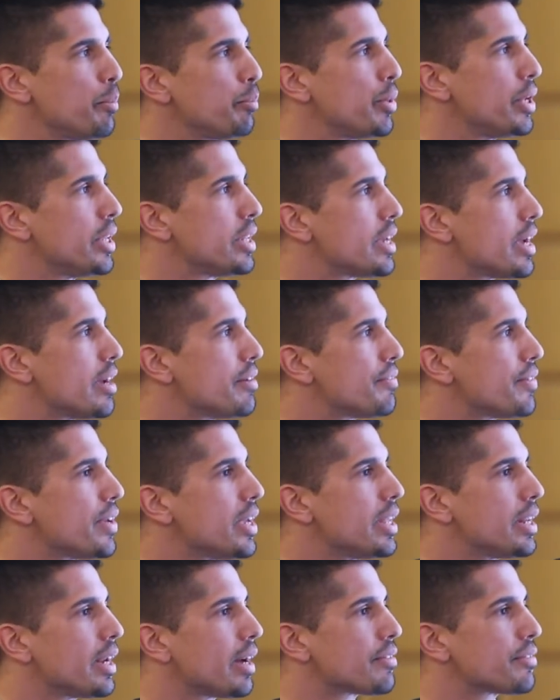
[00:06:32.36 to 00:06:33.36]

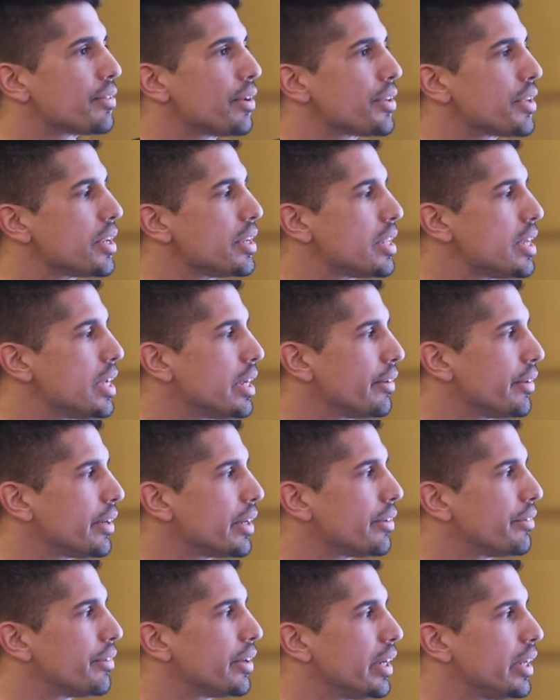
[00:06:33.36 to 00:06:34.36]
PTFE does not
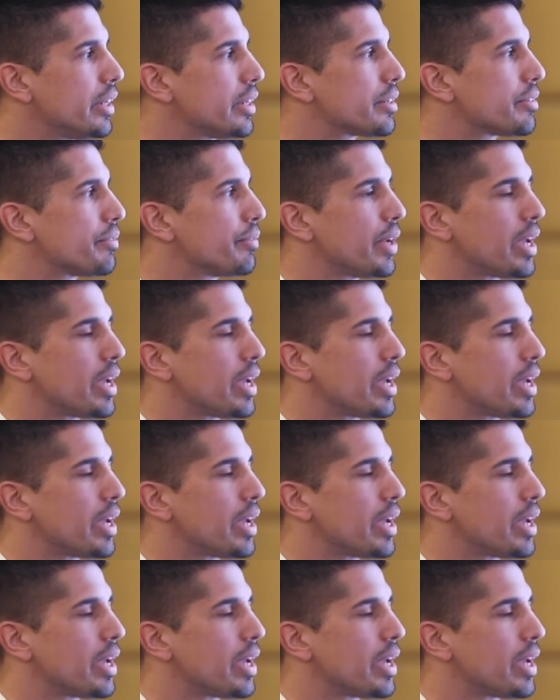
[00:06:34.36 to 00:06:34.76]
deteriorate.